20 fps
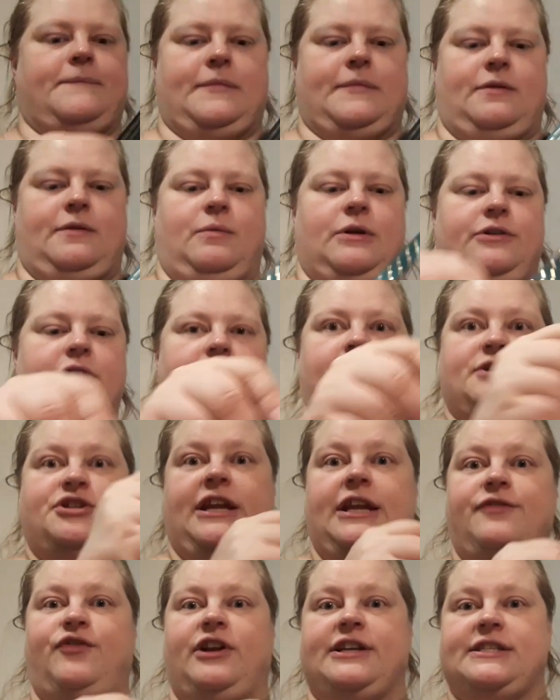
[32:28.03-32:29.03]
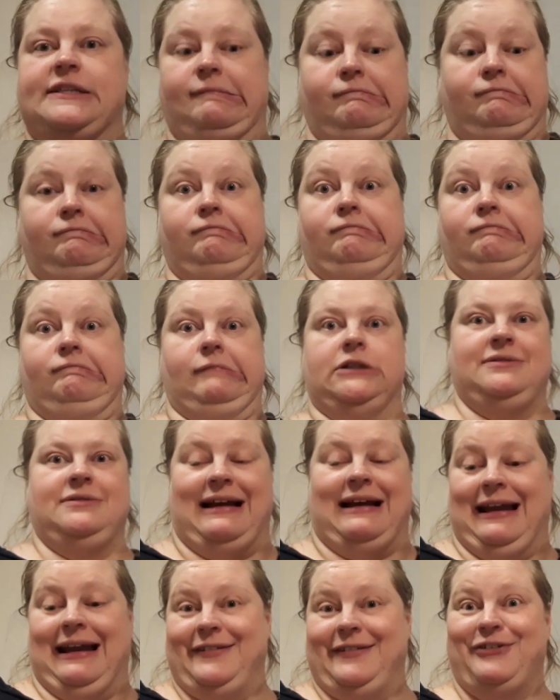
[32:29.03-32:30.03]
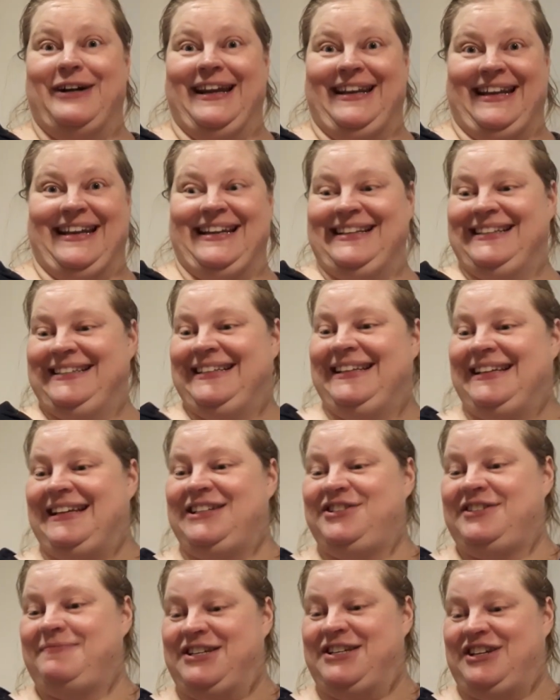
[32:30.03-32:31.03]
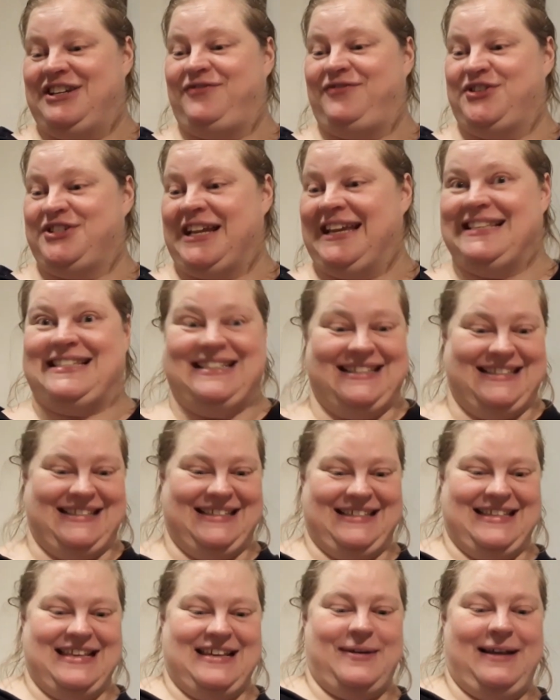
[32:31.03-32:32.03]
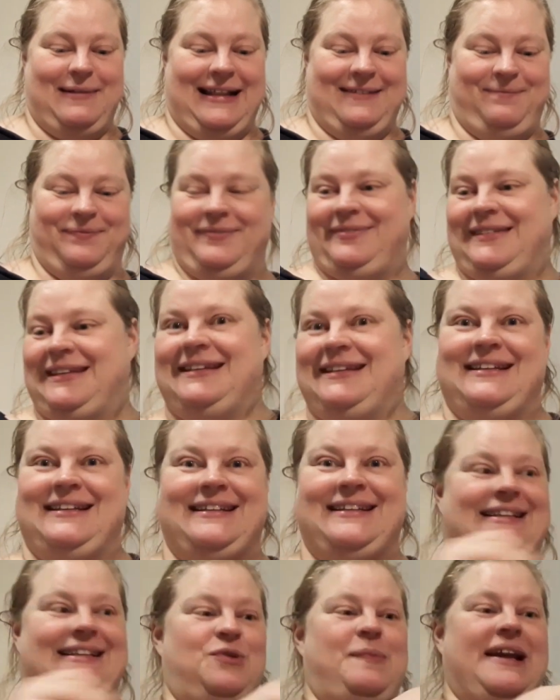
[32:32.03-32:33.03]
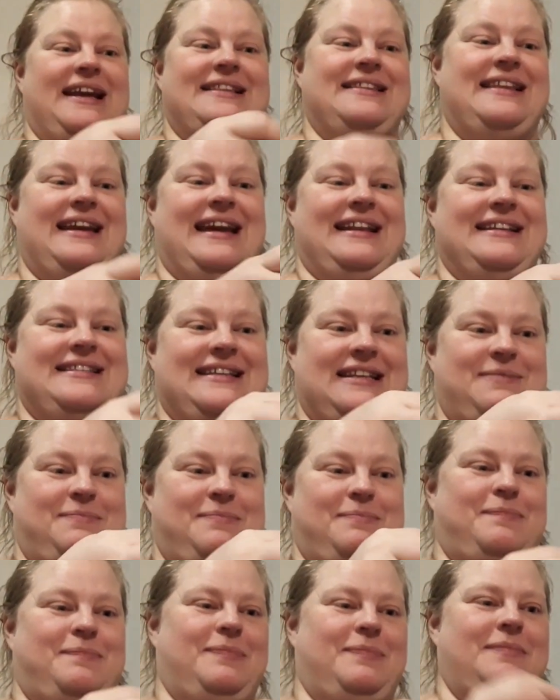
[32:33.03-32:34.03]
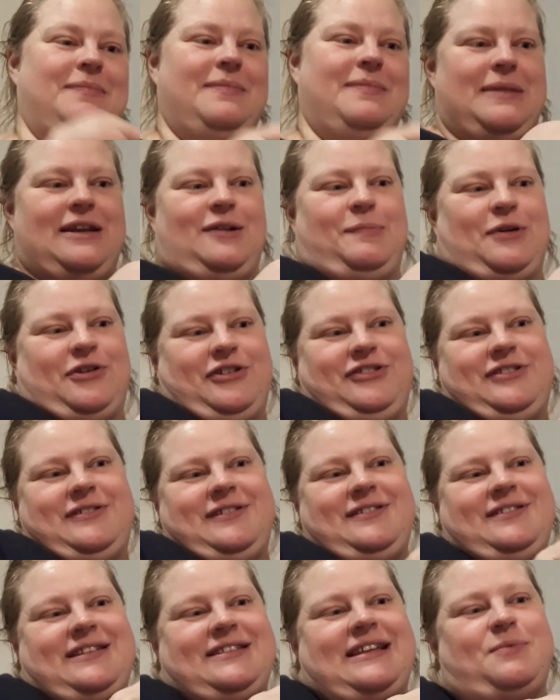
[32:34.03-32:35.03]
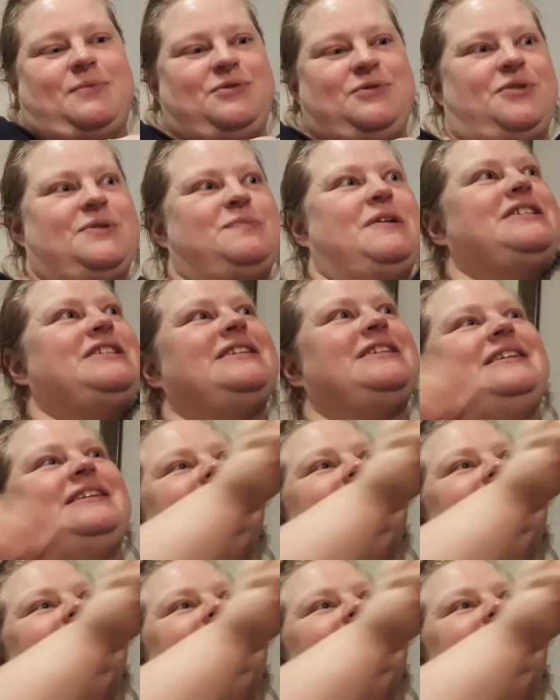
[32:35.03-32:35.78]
Oh my god, how much you need for this? I have no idea. I should have measured that first, I guess. Well, hope I get the ends in the middle part, since that won't show as much.